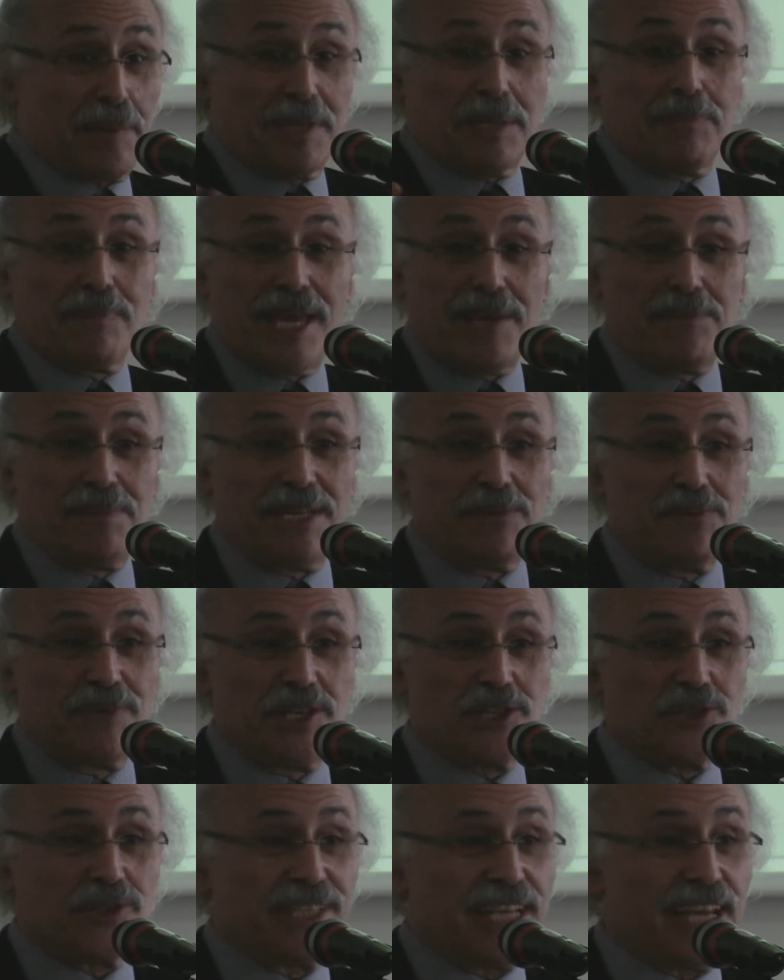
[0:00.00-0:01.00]
I mean, maybe
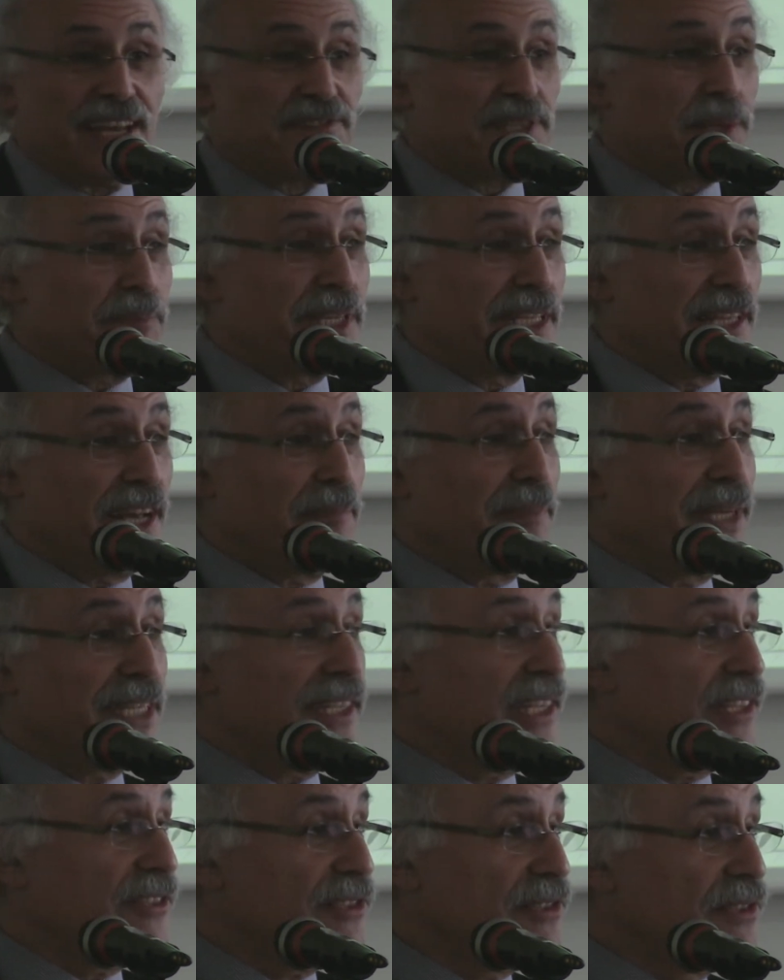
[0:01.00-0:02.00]
we should have something like
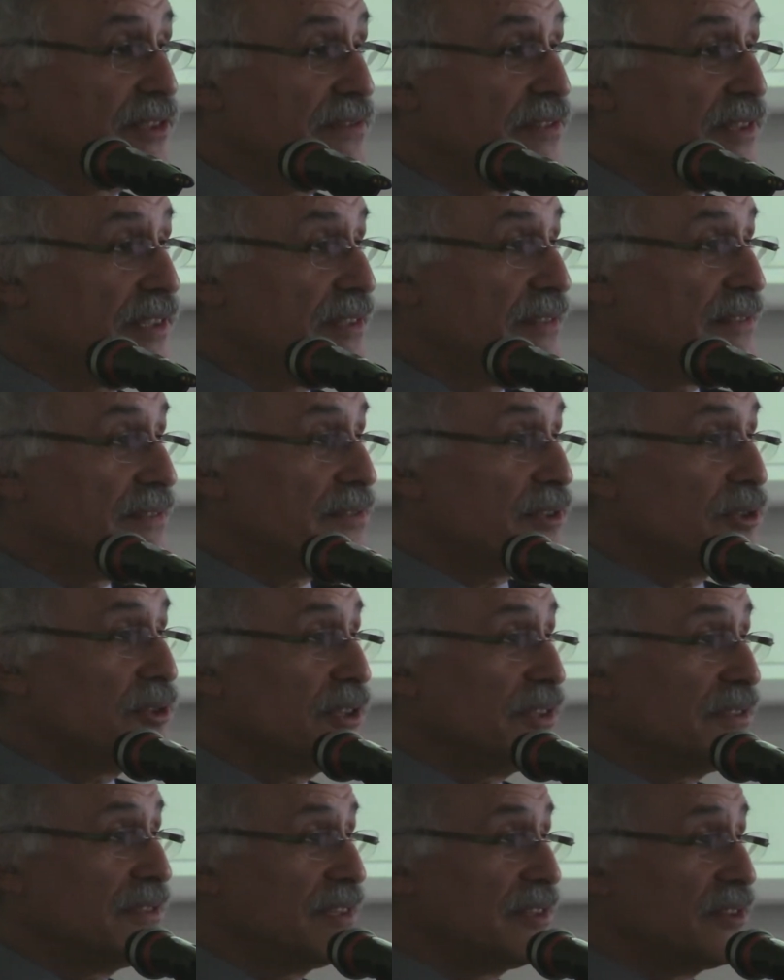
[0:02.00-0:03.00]
mental health law for
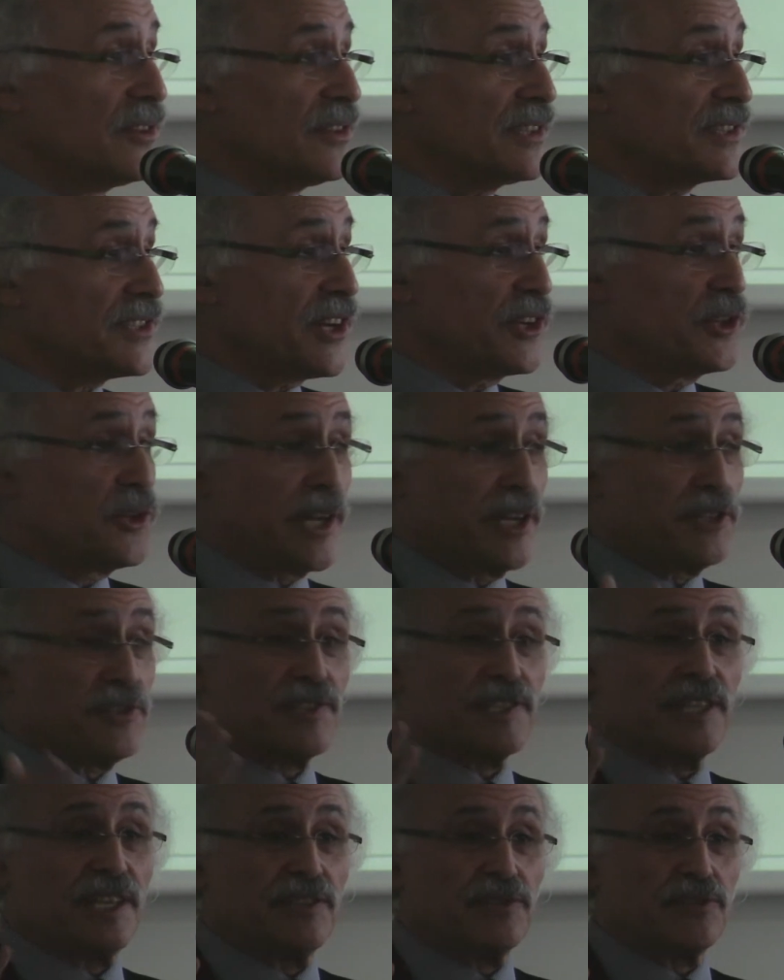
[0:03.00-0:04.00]
all law. So you go
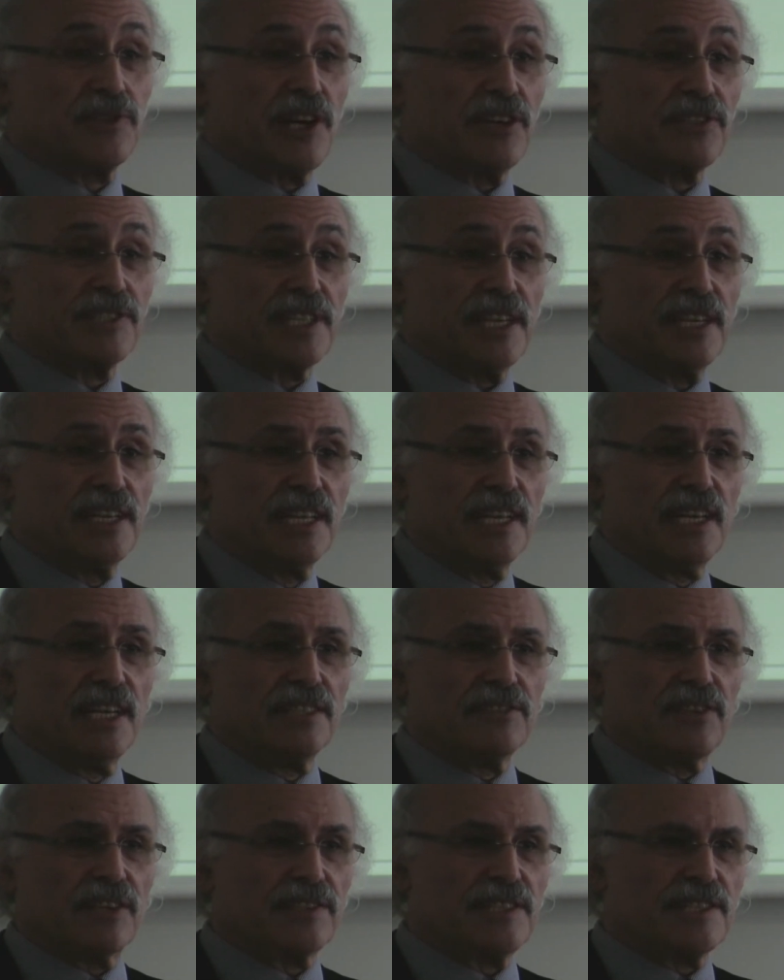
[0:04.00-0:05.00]
to see your doctor.
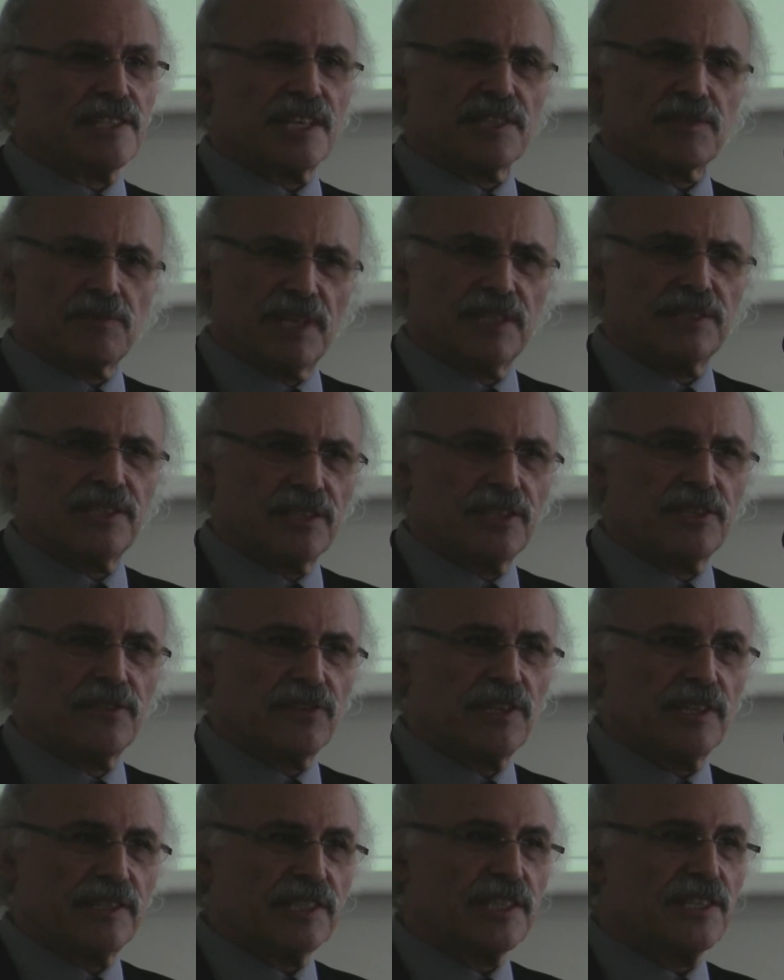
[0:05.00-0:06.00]
The doctor says, well, you know,
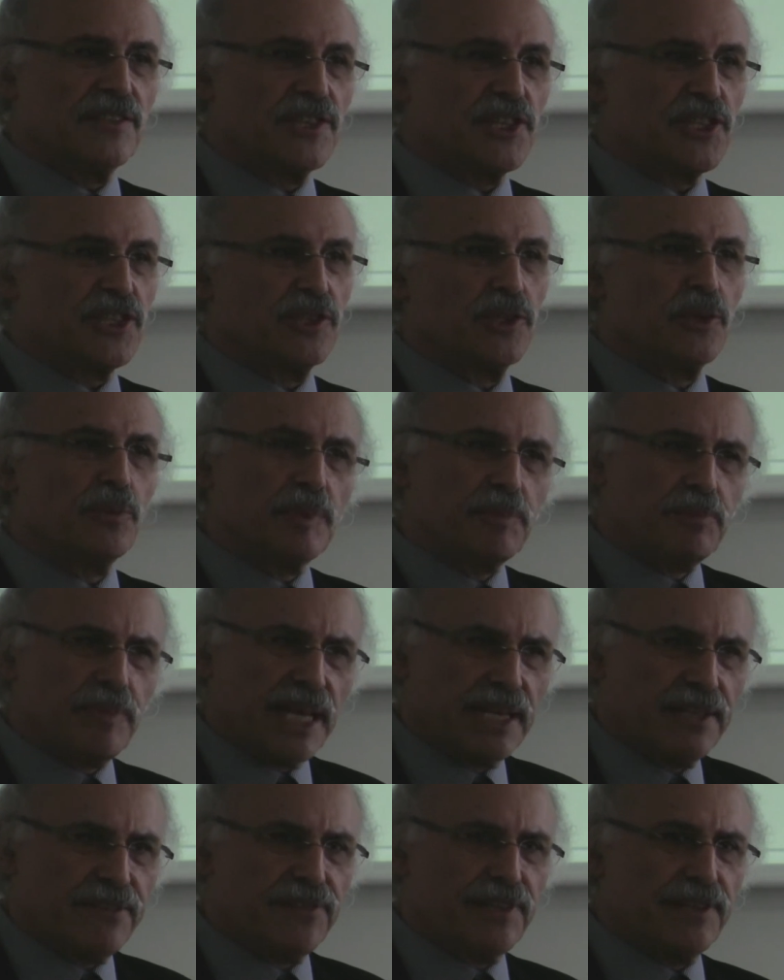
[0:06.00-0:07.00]
you've got a condition, you would
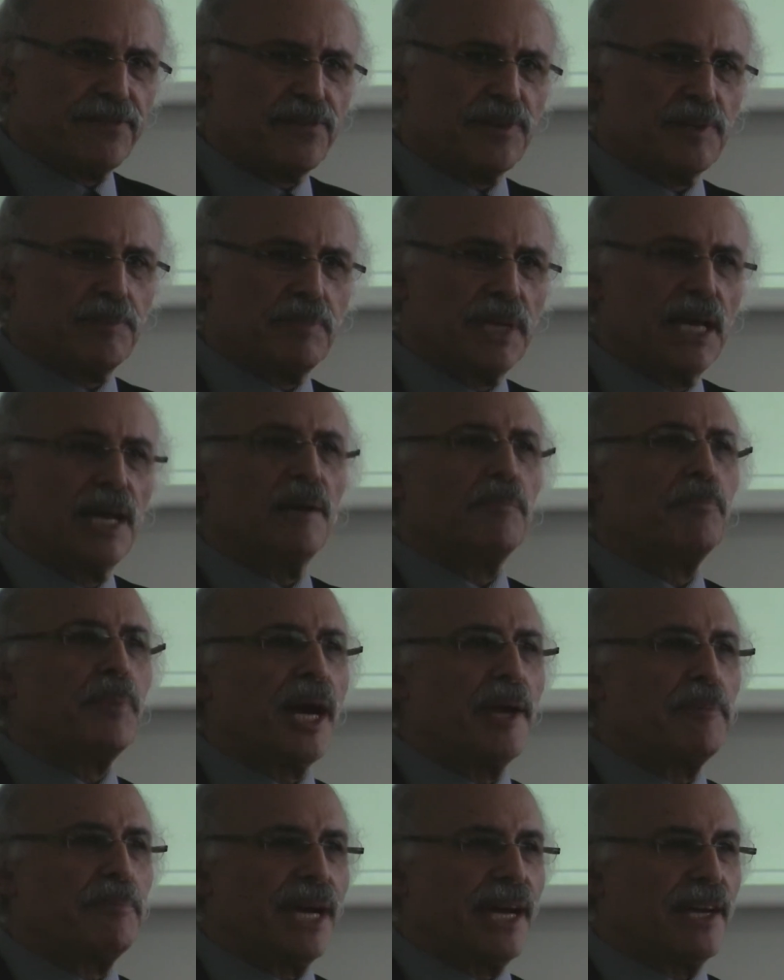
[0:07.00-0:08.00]
benefit from
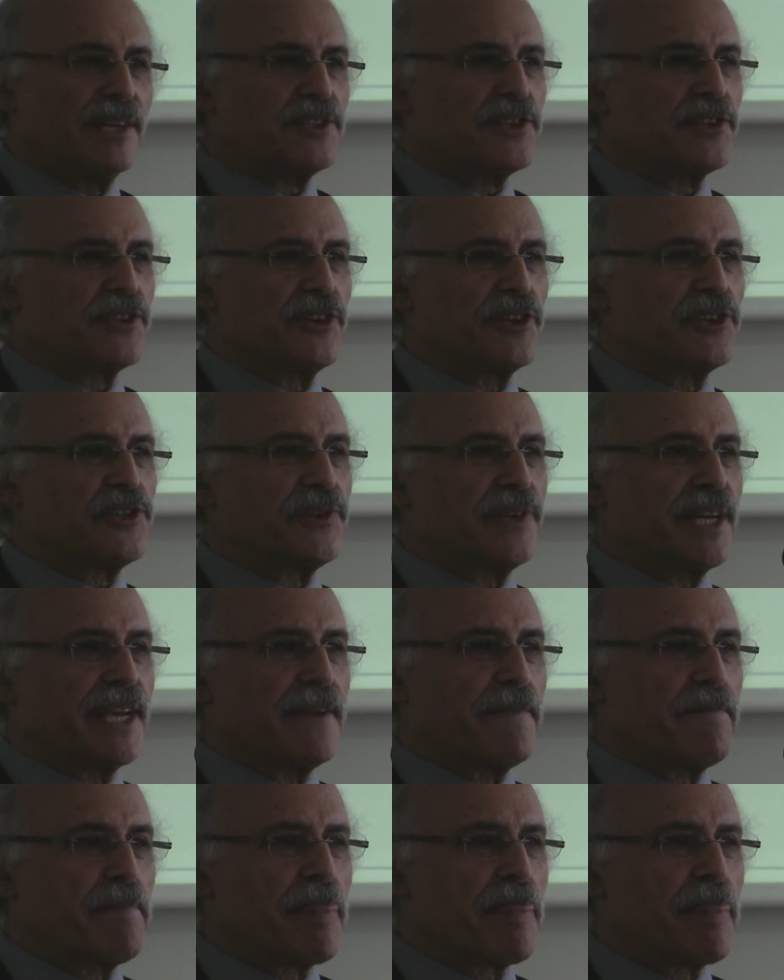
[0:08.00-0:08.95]
bypass surgery.